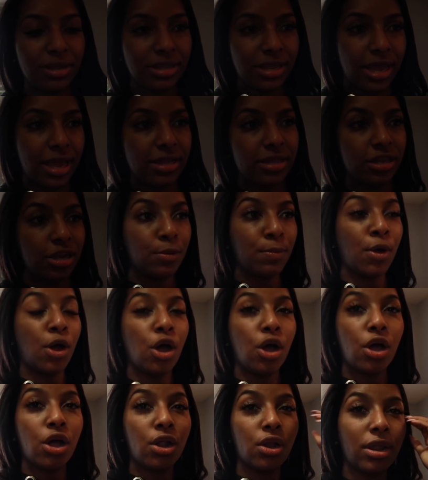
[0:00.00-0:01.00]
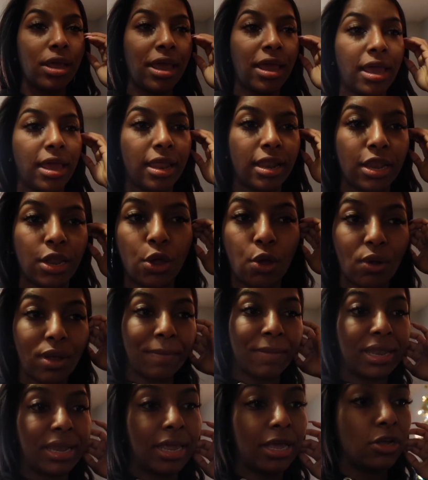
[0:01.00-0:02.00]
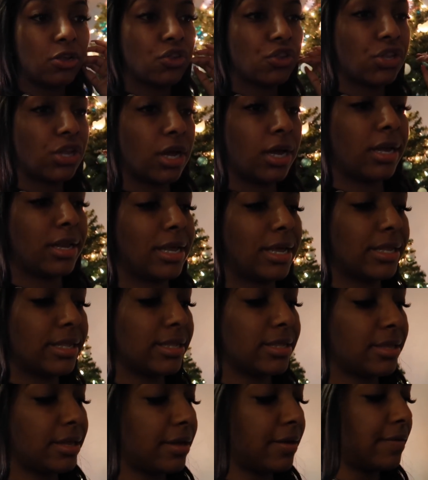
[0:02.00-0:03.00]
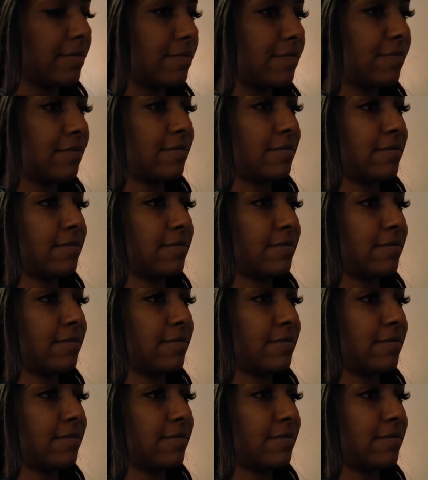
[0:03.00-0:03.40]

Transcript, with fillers: about to head to the mall and go get my nails done and stuff.